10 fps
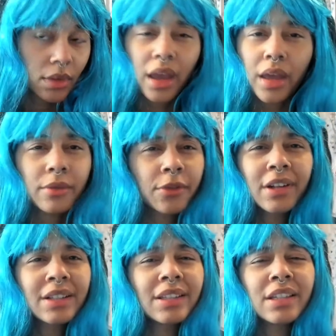And
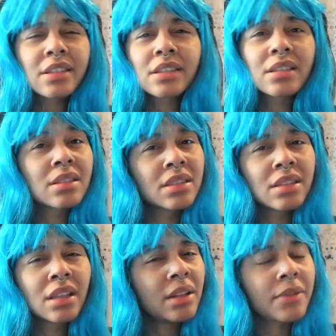frankly, it's
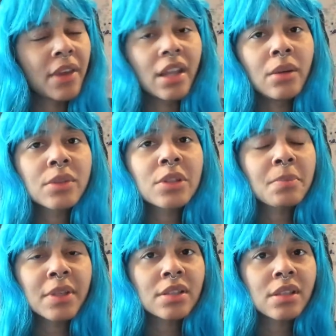none of anyone's
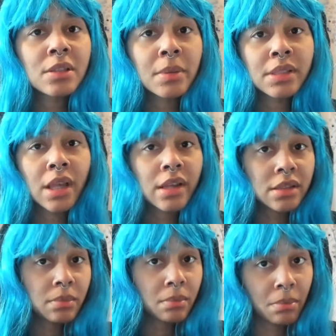business
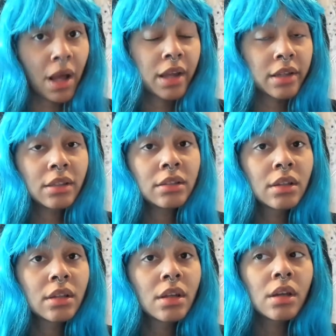besides mine,
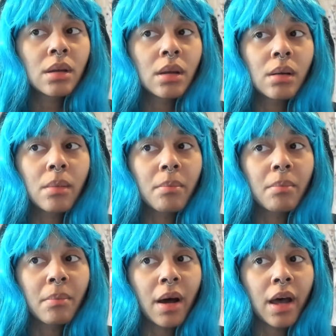
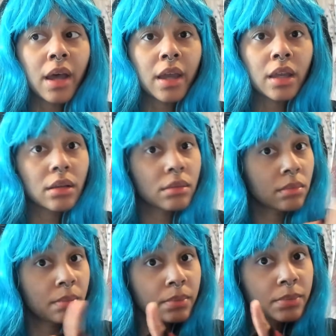my
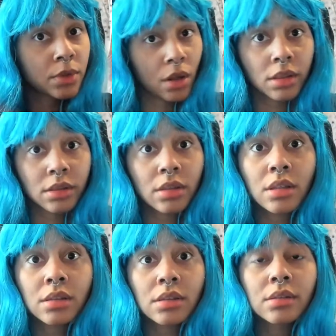
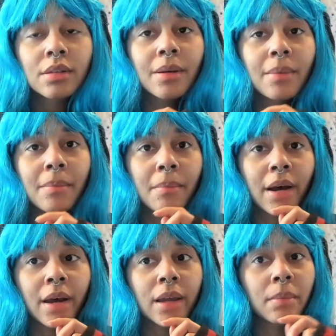doctor's,
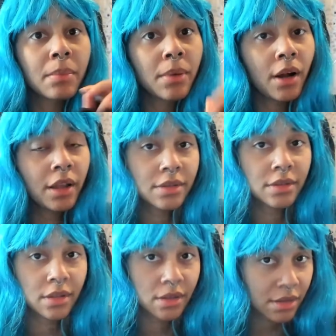my
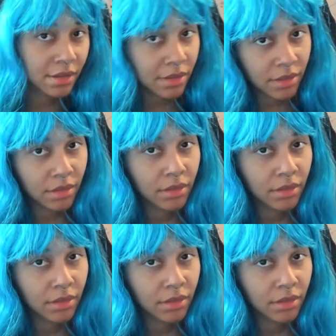partner's.